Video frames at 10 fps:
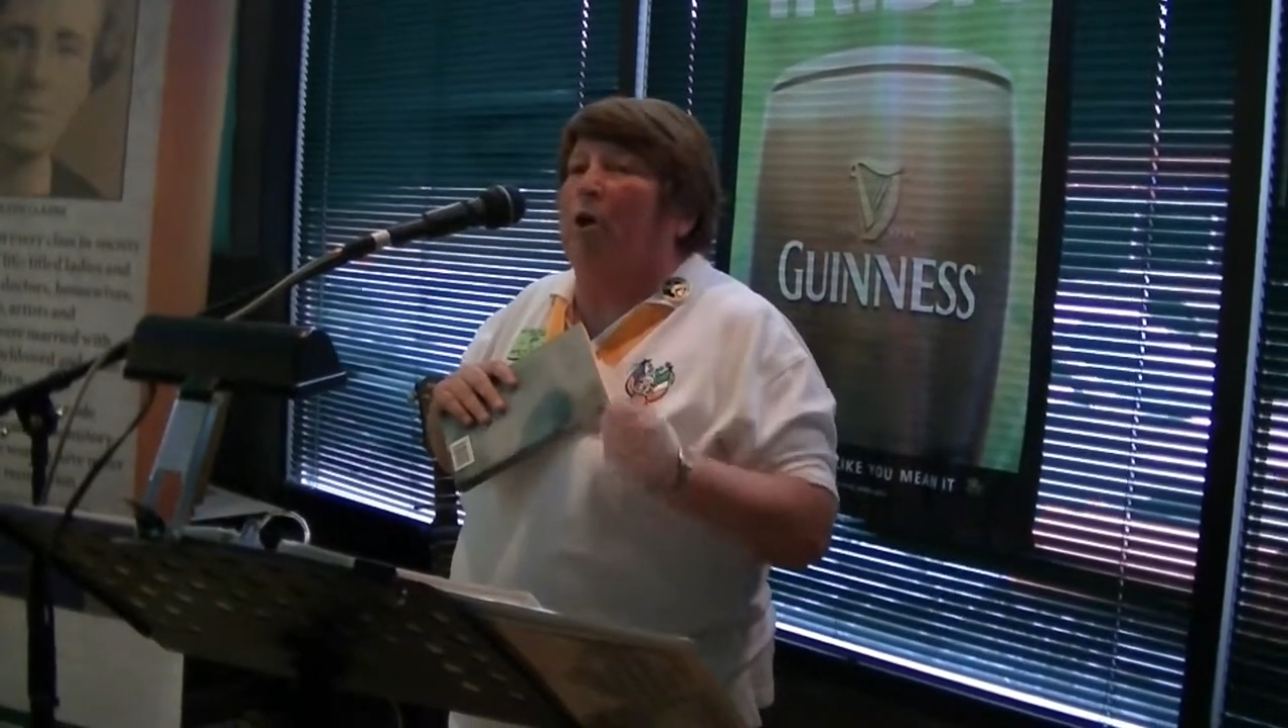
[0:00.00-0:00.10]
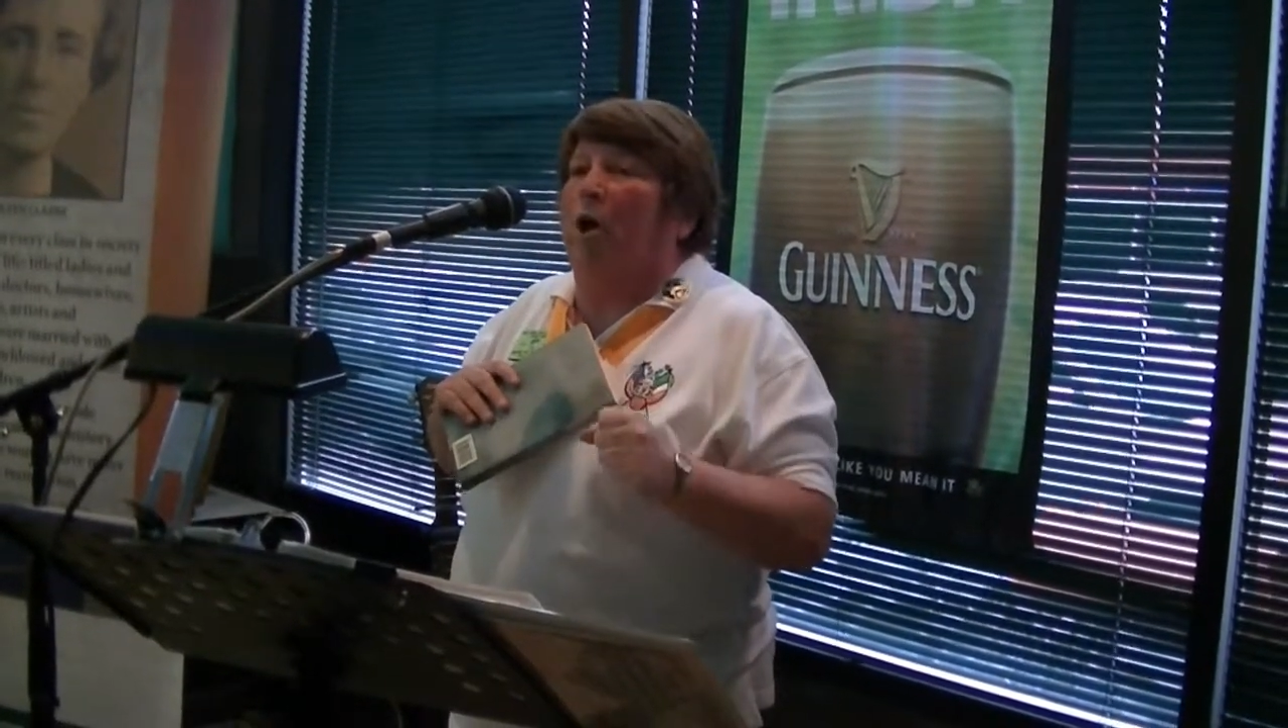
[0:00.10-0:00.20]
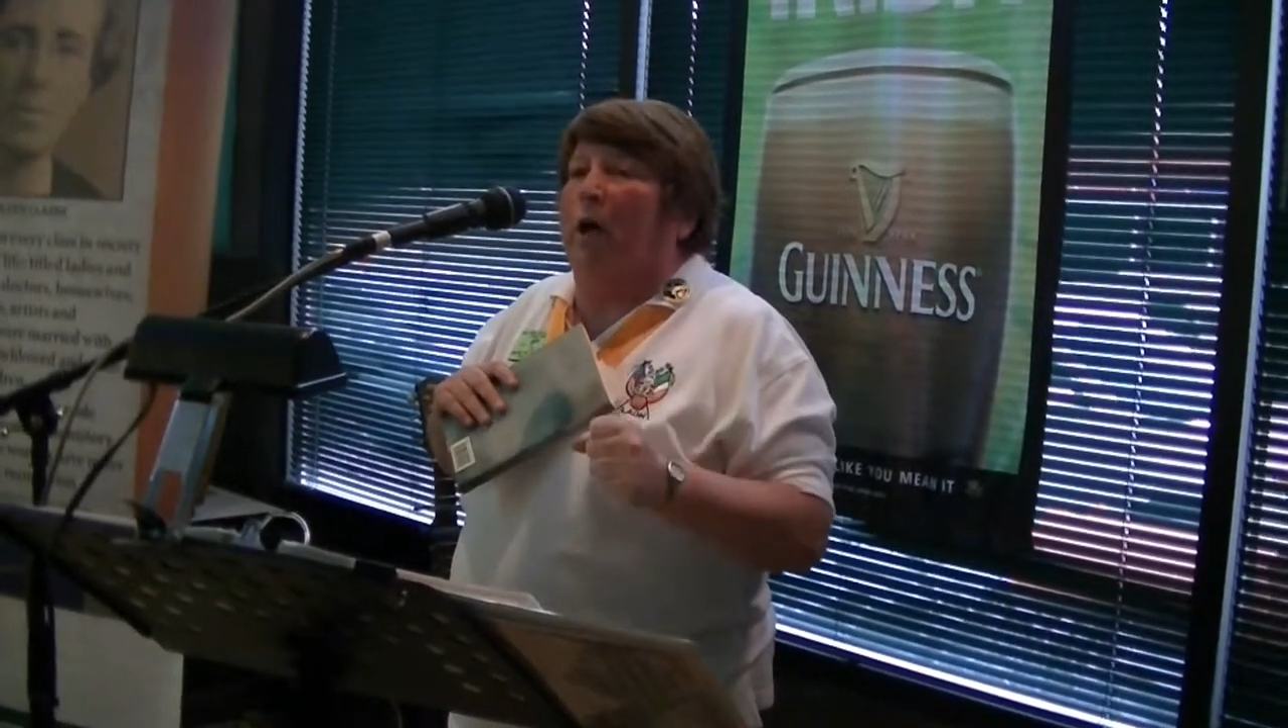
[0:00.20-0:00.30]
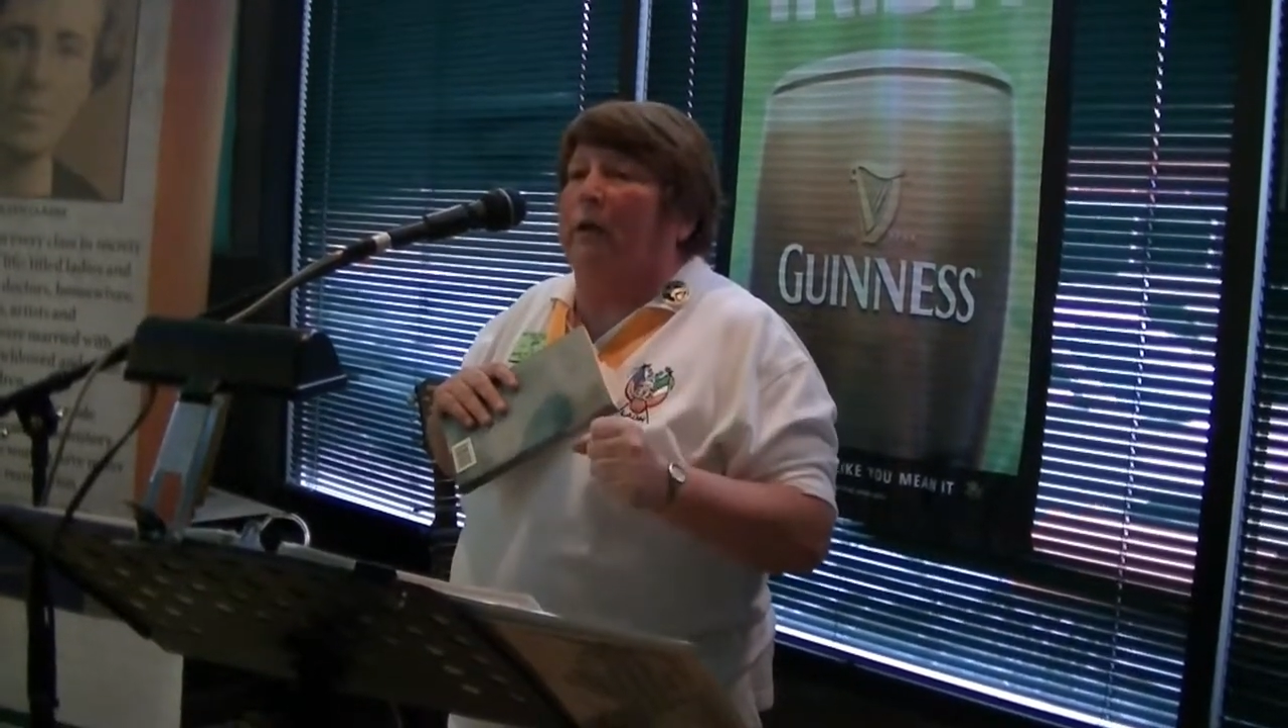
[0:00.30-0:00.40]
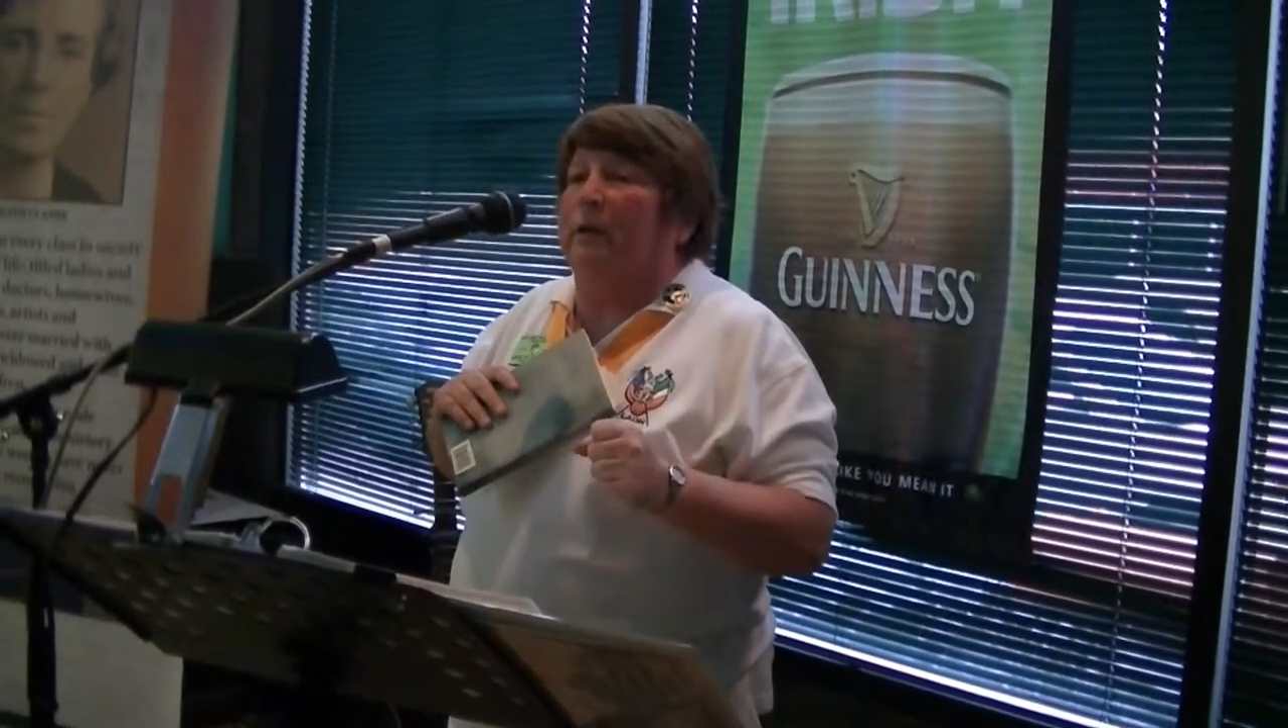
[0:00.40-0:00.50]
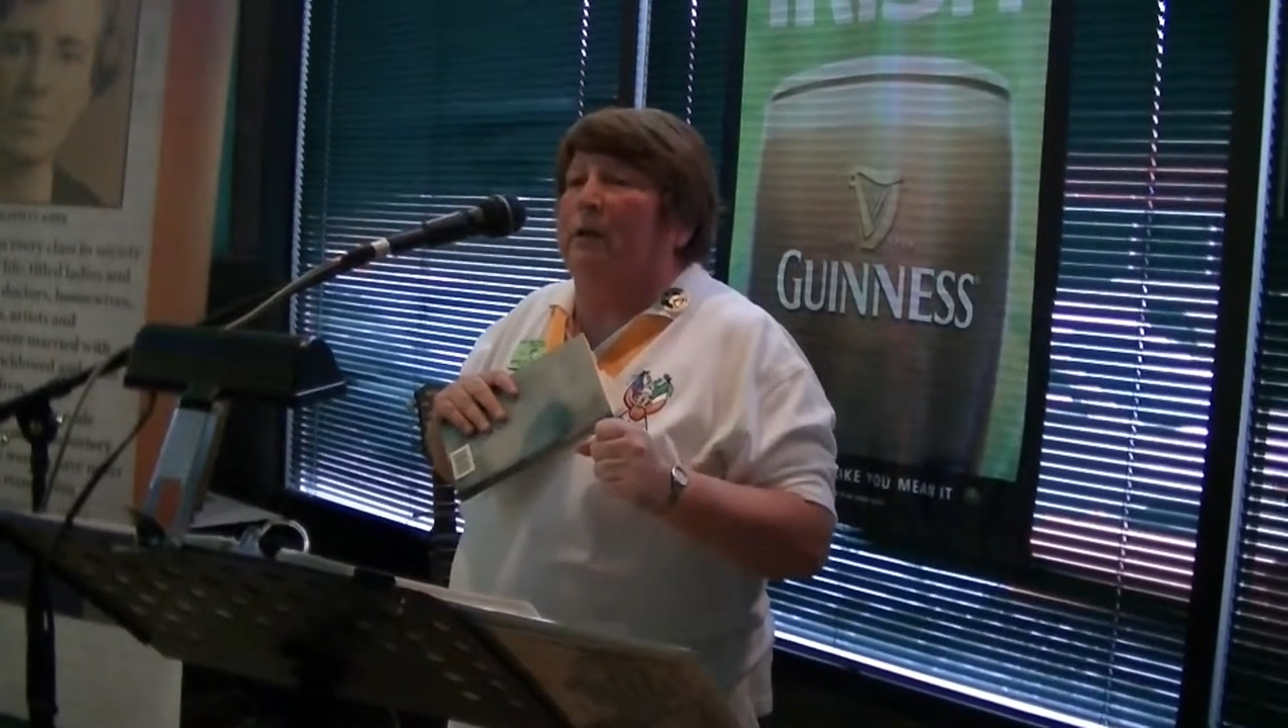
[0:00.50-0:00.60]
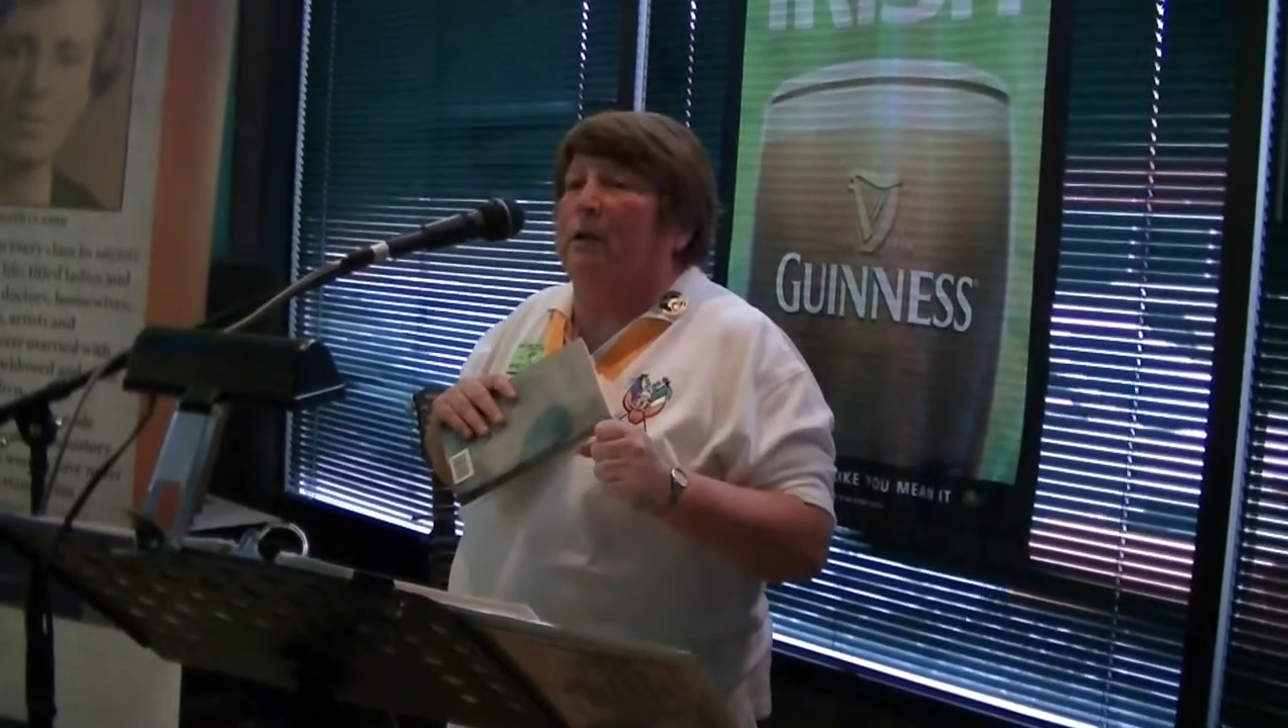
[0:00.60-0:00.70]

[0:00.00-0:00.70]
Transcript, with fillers: Gonne